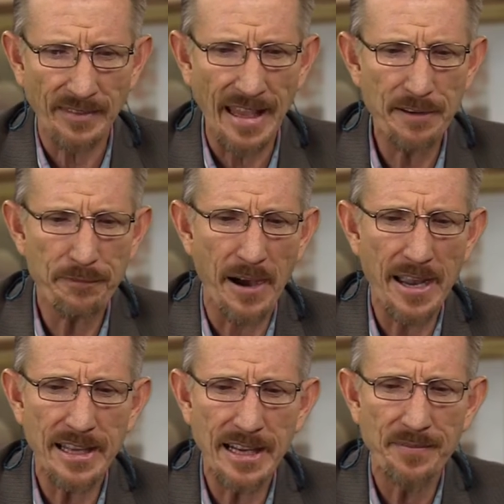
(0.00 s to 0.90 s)
And
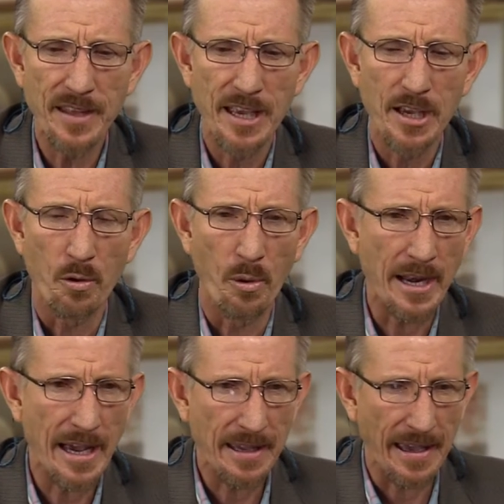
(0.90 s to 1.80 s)
finally,
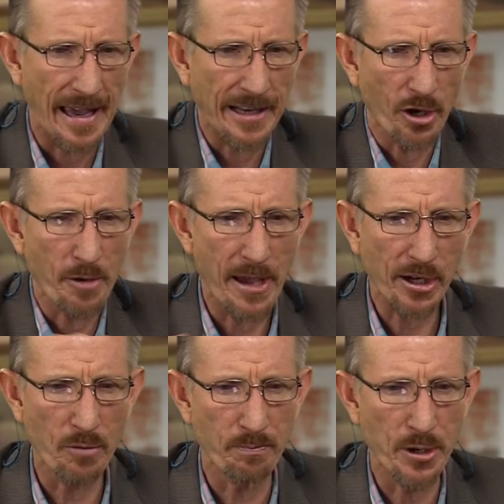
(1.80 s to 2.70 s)
when I had it on my
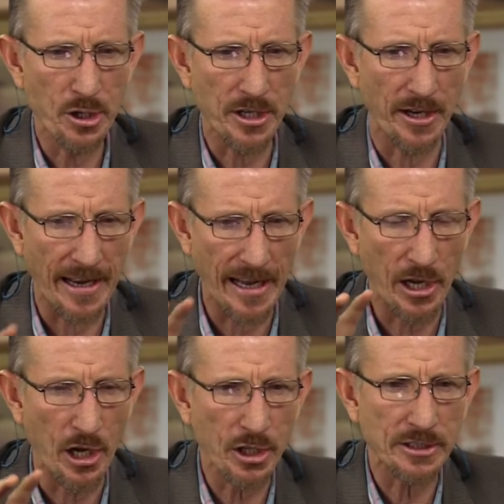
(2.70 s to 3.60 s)
computer and I
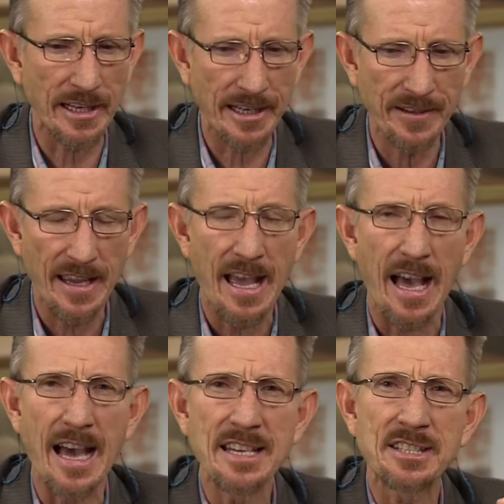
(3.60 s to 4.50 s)
looked at it,
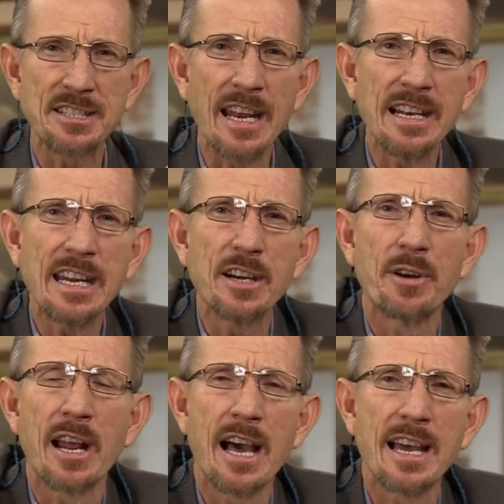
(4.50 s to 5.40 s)
I suddenly
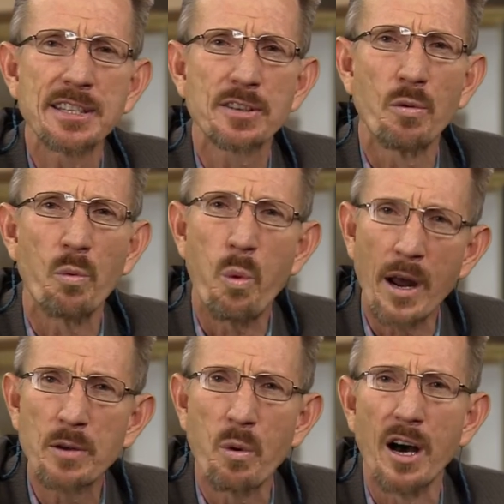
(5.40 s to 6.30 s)
realized
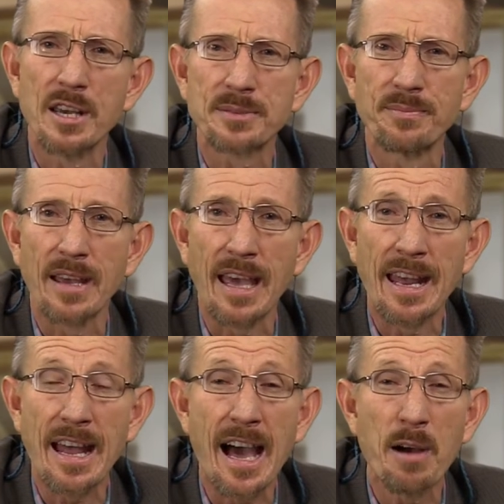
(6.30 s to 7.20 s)
what it was.
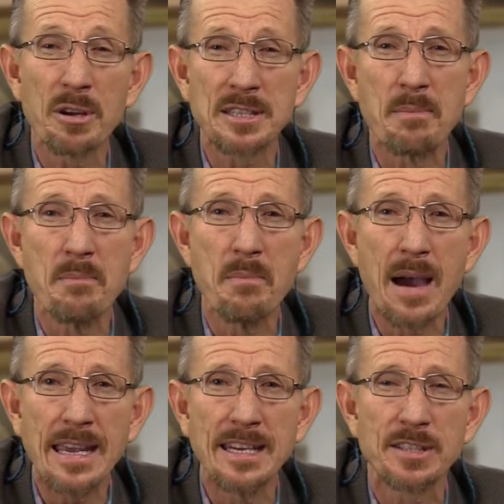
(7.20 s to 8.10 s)
And I was
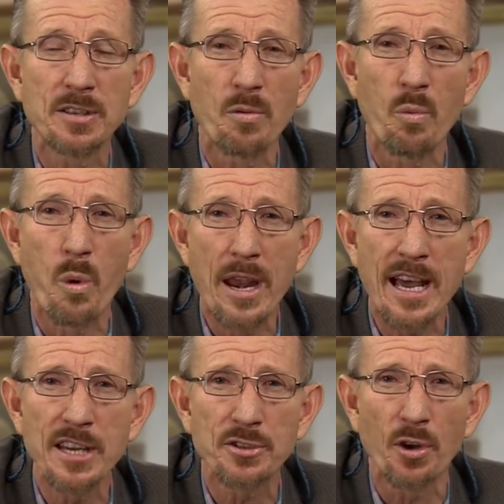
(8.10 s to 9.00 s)
amazed when
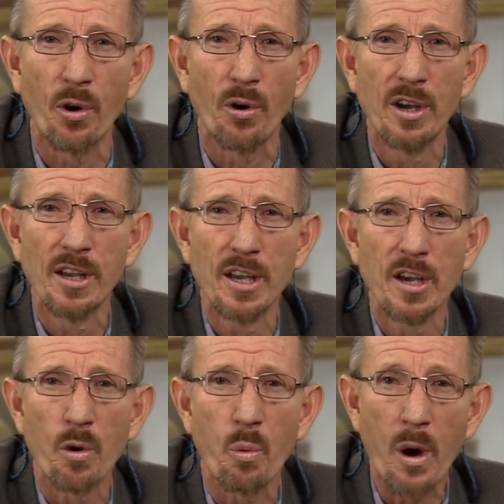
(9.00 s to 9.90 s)
I saw
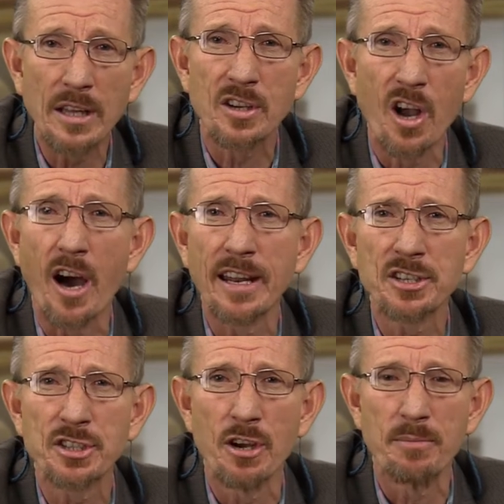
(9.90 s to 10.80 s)
what God
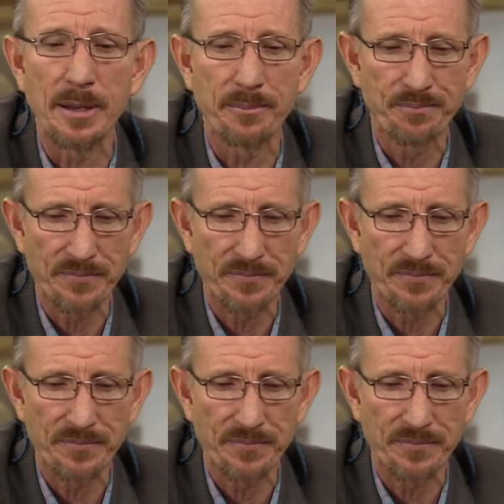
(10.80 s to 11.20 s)
had shown me.